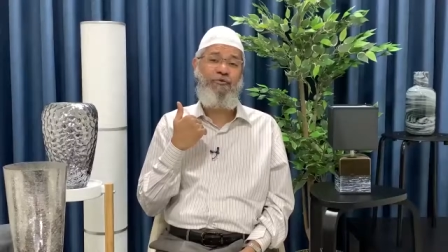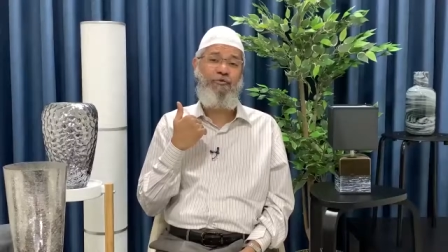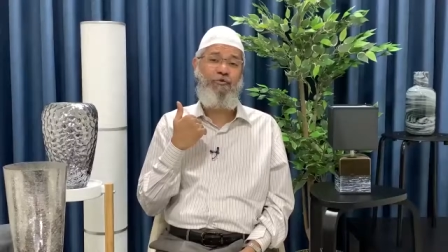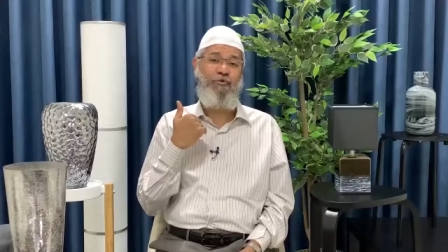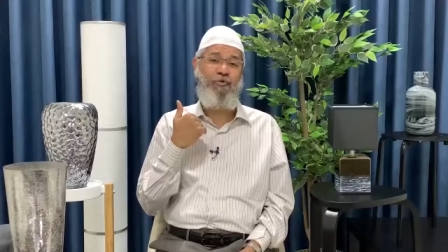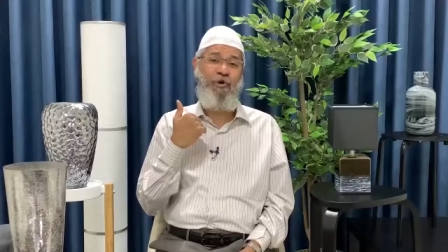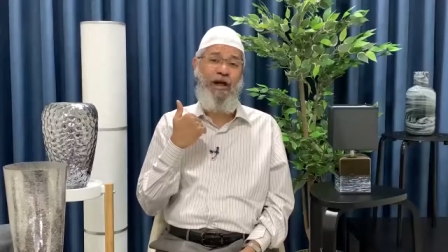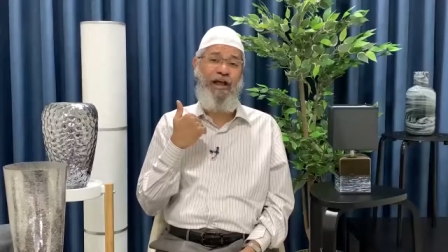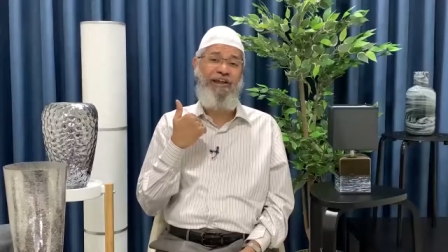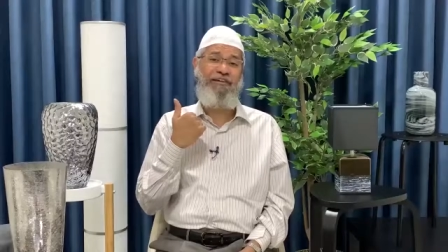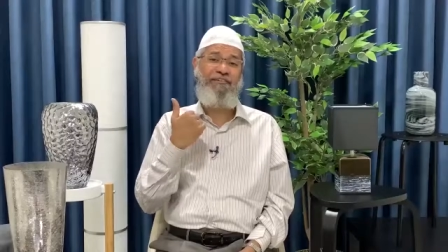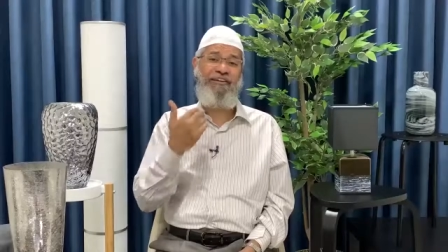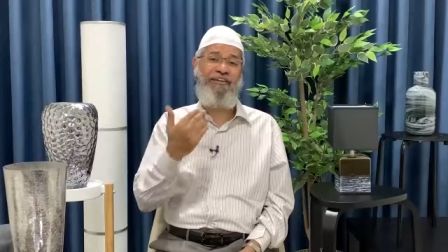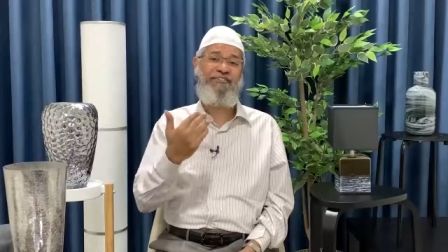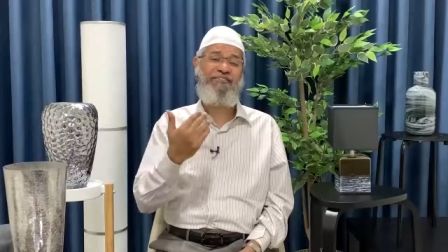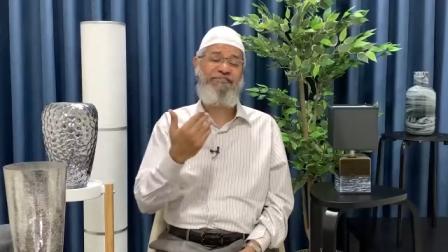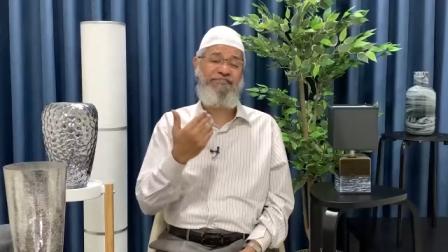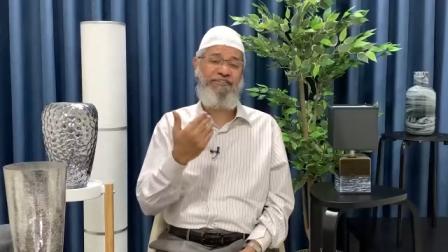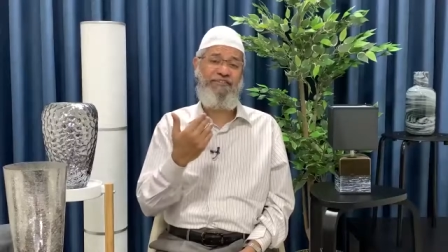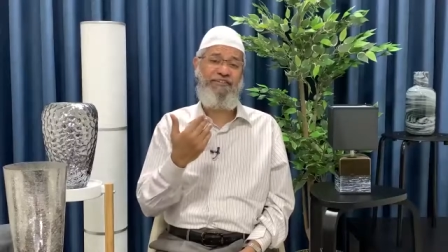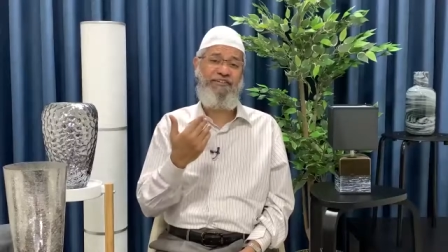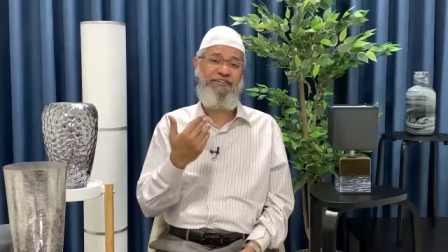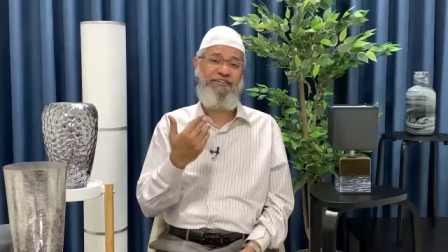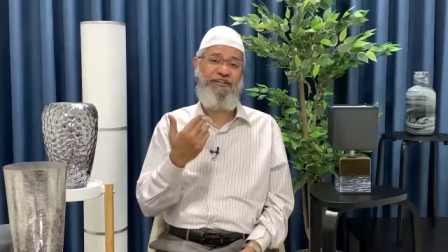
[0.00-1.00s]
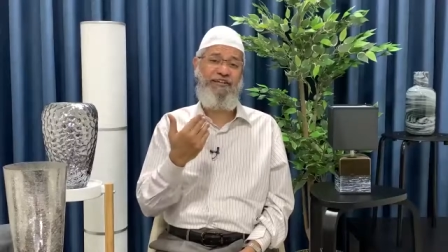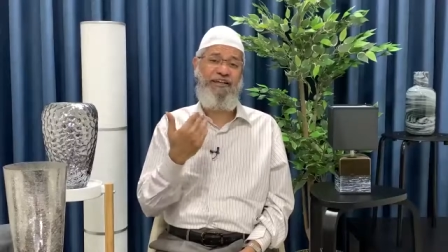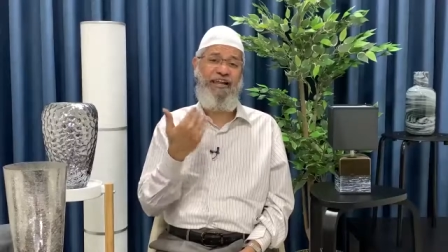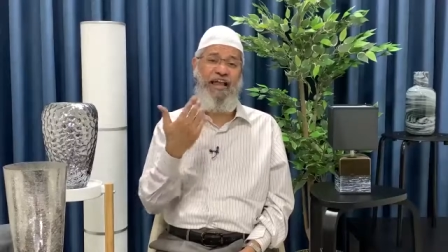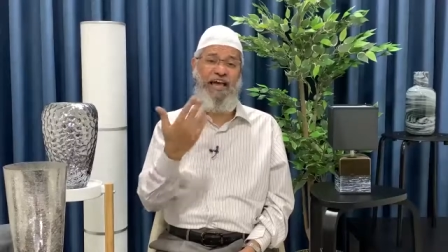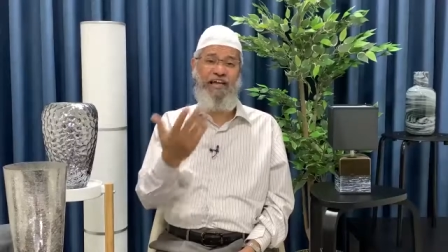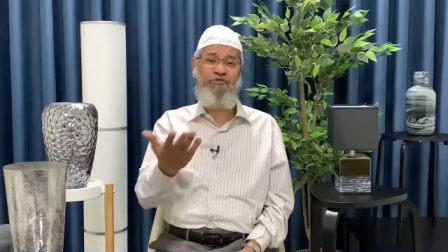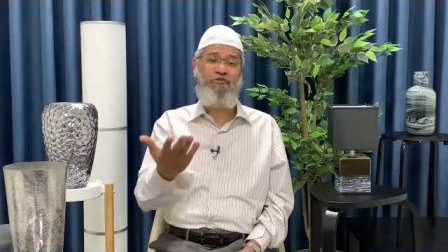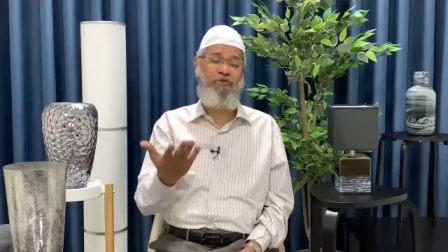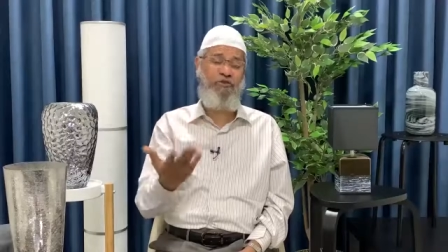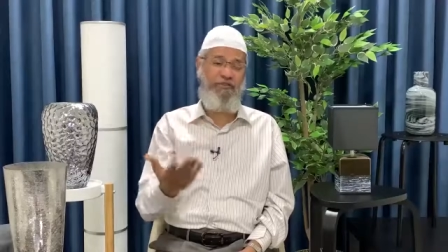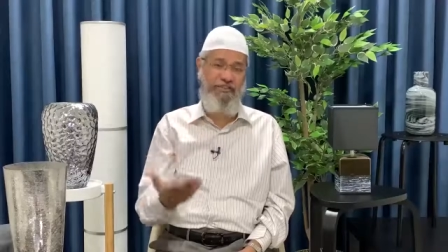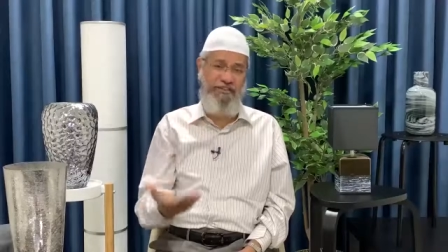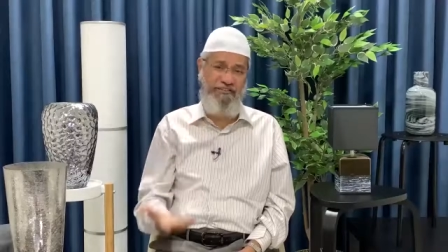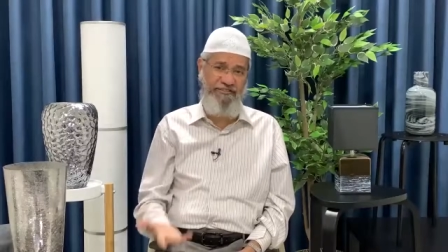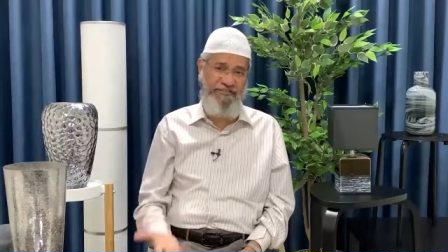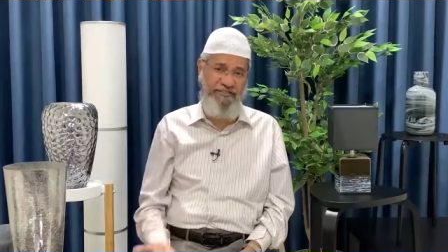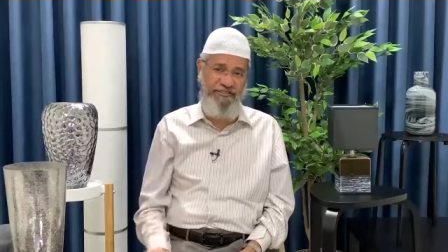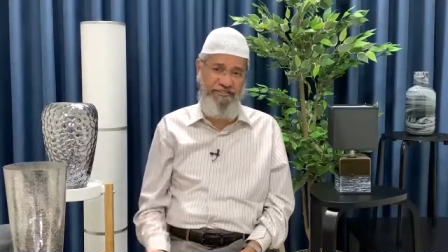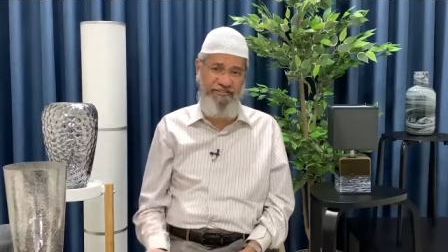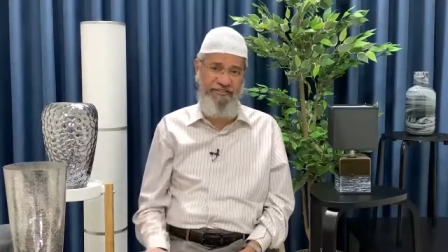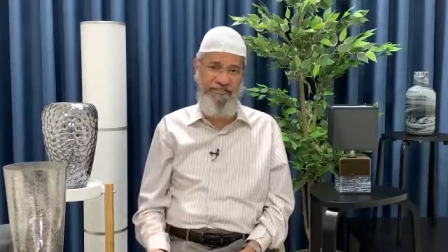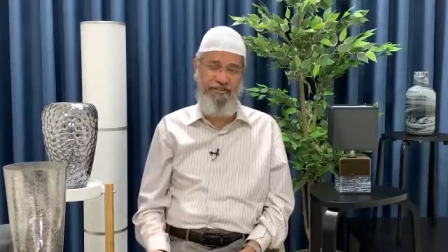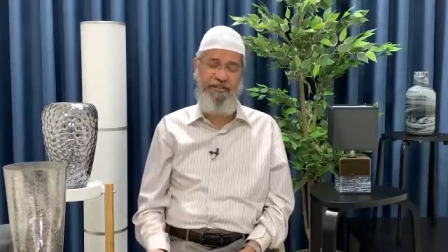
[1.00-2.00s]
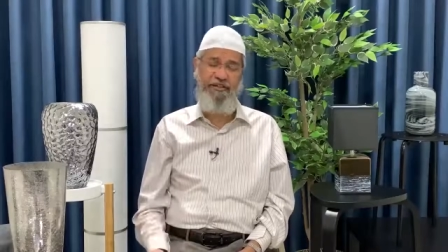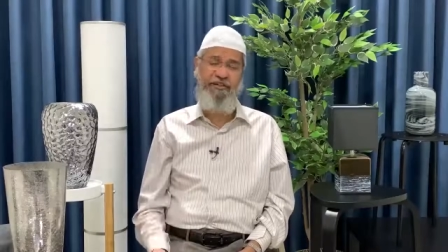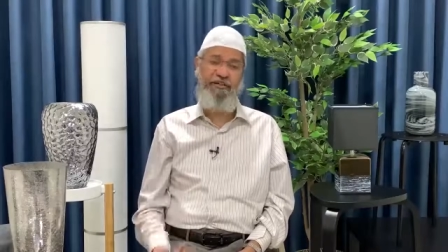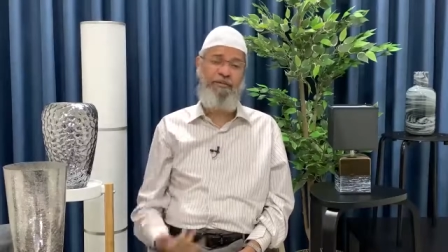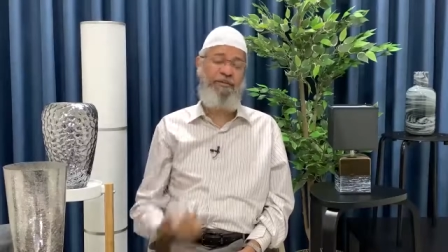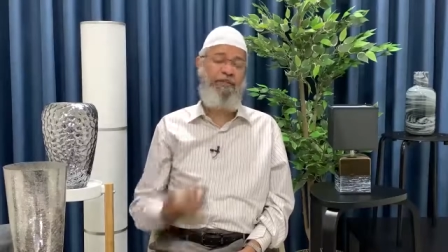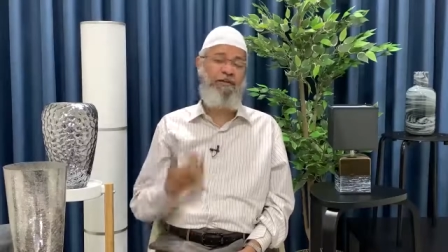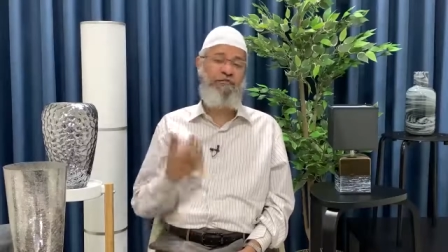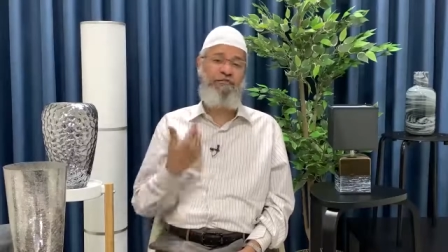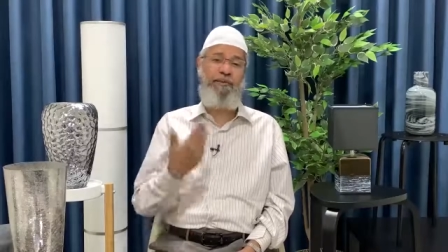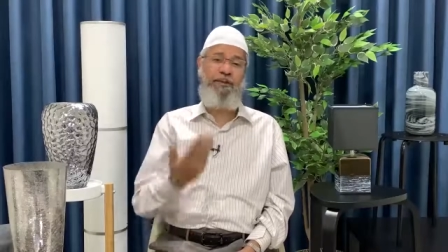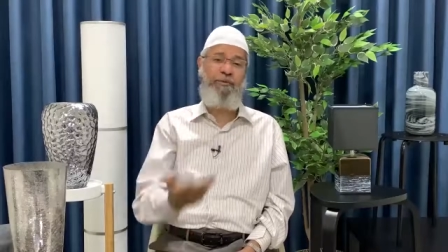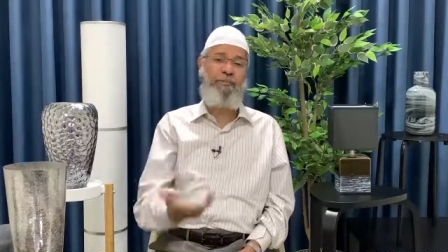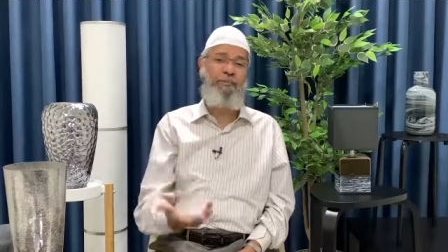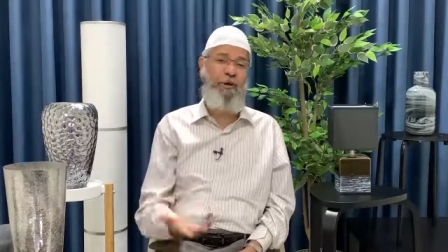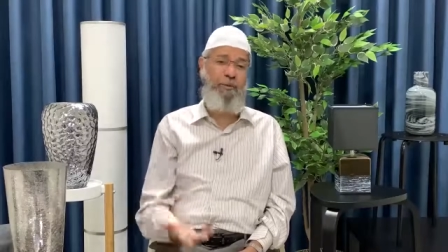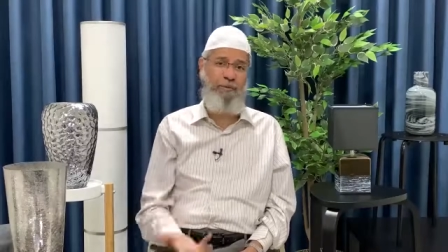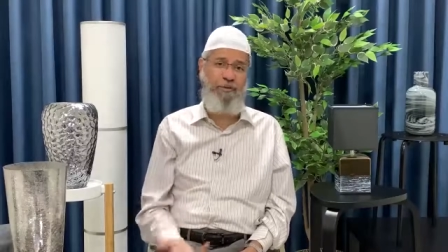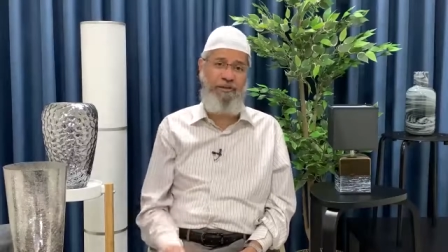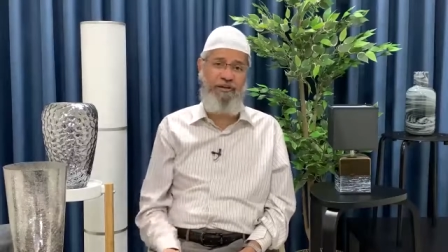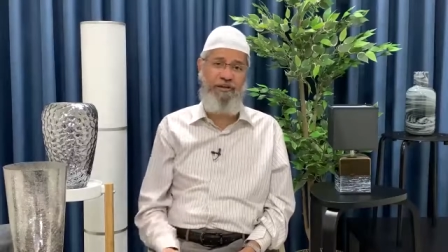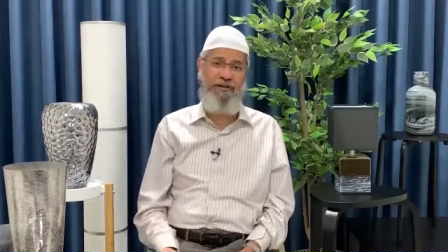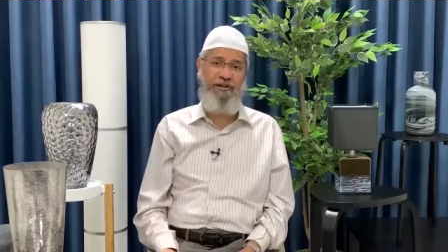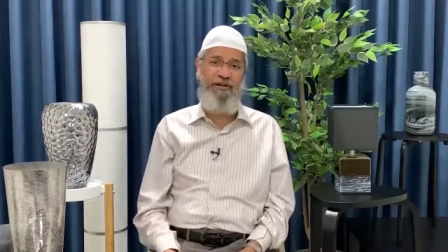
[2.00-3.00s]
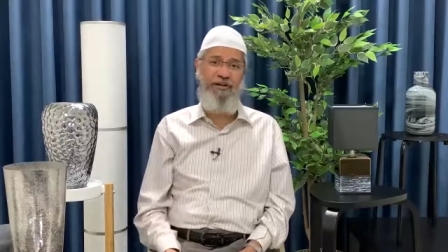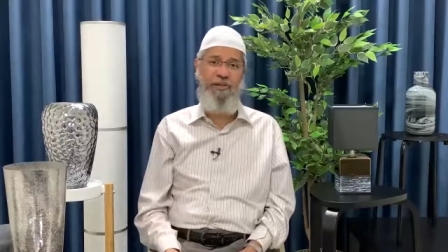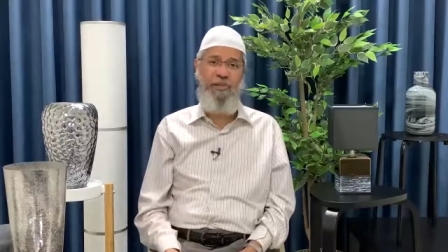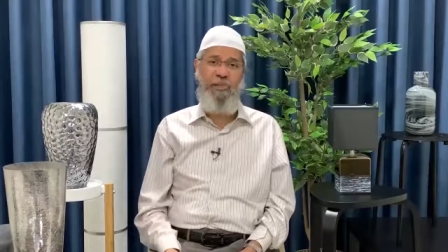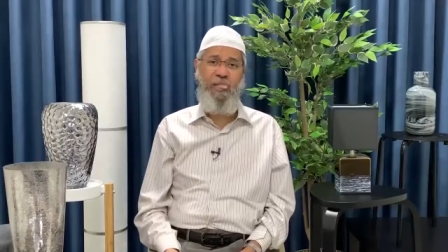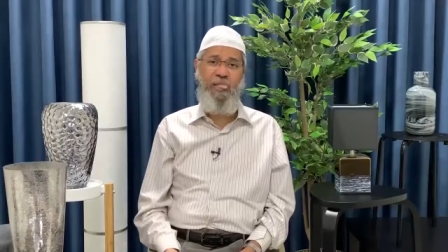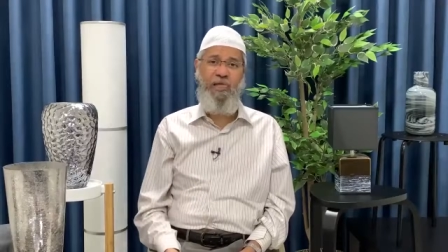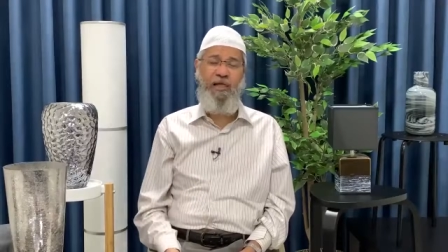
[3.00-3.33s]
who address large audiences, they're very popular.